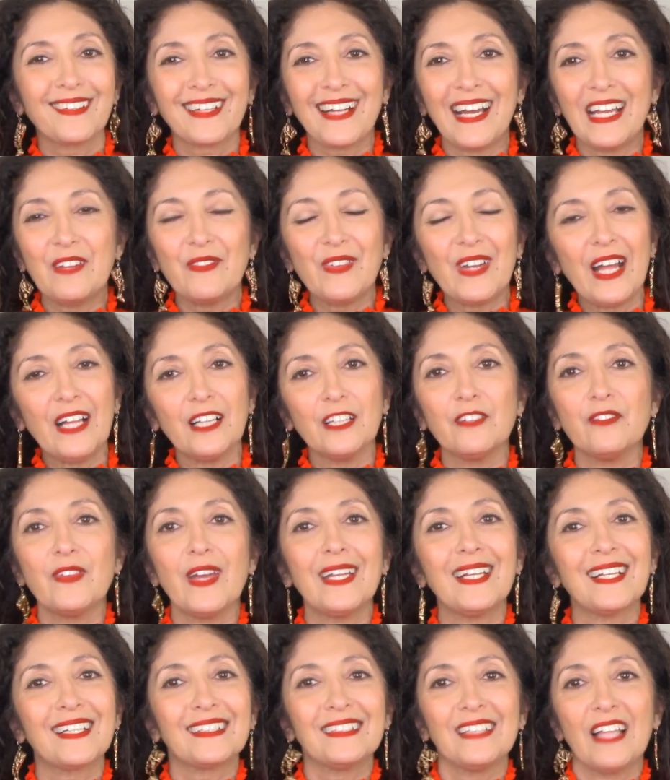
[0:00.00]
kind of an
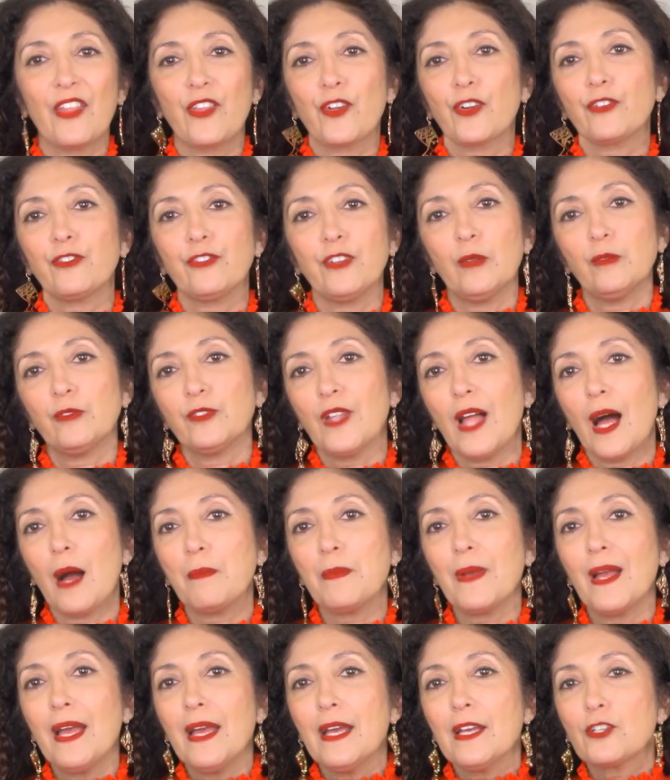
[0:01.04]
elevated leather flip-flop.